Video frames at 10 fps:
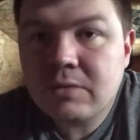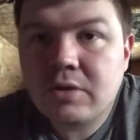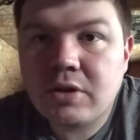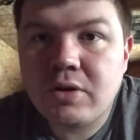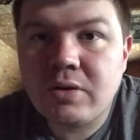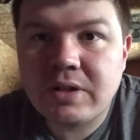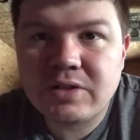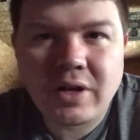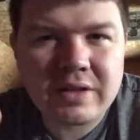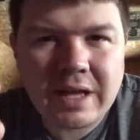The
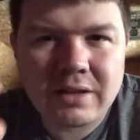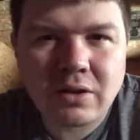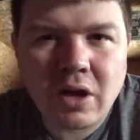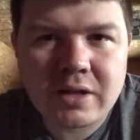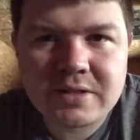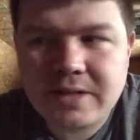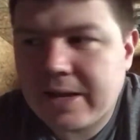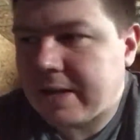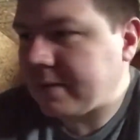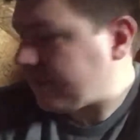unit's on that lock
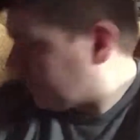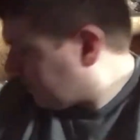setting.